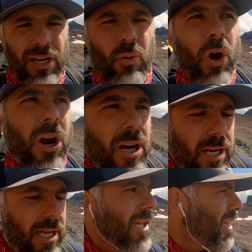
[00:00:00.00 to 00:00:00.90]
it work.
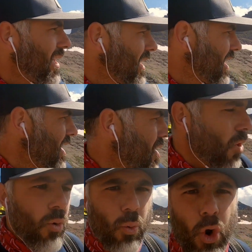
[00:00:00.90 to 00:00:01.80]

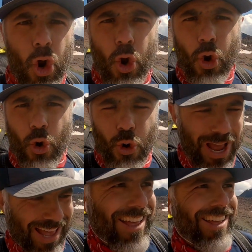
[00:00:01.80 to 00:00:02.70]
Woo!
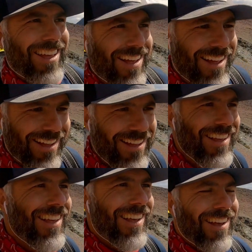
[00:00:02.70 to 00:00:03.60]

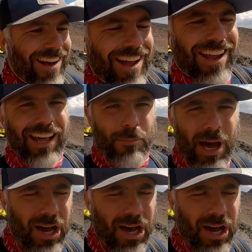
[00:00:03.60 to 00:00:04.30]
I got it.